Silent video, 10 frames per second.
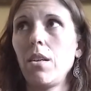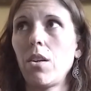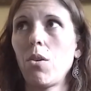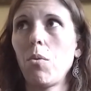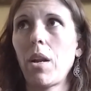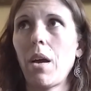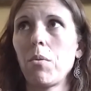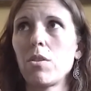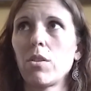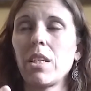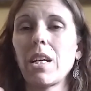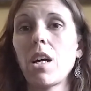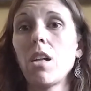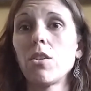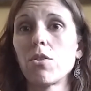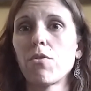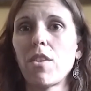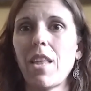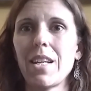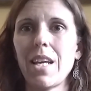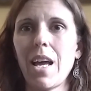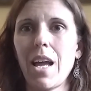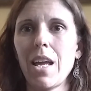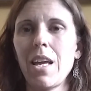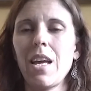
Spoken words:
when I was looking at colors for that day.